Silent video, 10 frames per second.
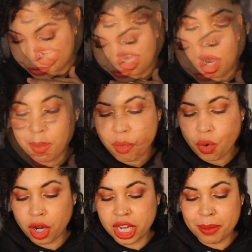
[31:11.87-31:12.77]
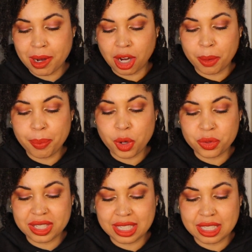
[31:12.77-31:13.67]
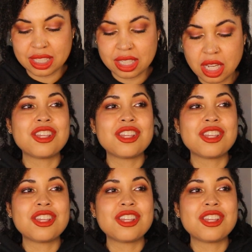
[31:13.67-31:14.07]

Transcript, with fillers: The Amor y Mariposas.